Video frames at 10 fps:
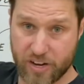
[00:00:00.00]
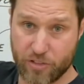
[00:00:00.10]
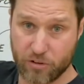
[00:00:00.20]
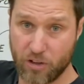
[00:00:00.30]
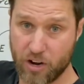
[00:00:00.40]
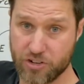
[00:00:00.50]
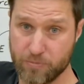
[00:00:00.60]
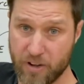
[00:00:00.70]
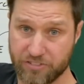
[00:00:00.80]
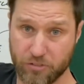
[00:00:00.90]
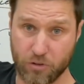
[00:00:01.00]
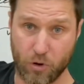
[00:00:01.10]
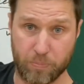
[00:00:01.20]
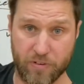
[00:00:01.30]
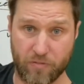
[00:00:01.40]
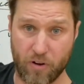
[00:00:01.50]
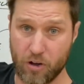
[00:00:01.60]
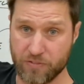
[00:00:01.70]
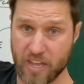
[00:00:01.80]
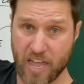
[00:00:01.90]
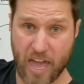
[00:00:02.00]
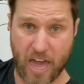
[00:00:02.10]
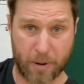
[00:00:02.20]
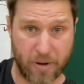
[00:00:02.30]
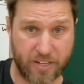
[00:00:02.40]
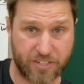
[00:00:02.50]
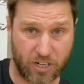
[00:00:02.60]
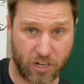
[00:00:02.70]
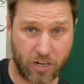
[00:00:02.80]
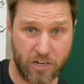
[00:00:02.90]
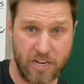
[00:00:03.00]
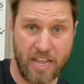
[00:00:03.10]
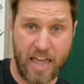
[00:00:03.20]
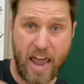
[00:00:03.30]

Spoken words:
another large muscle group involved, and I'm gonna turn,